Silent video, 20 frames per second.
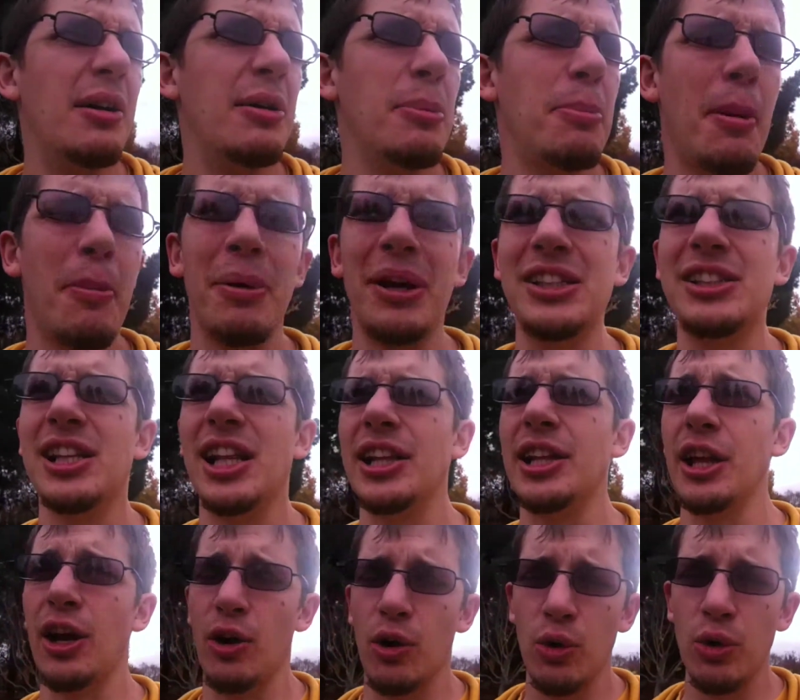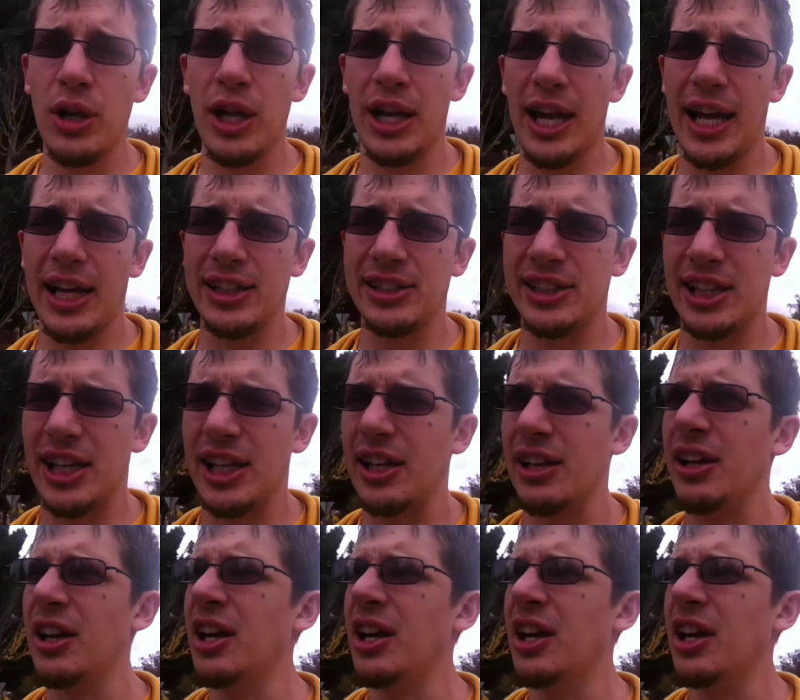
but basically they're all collecting,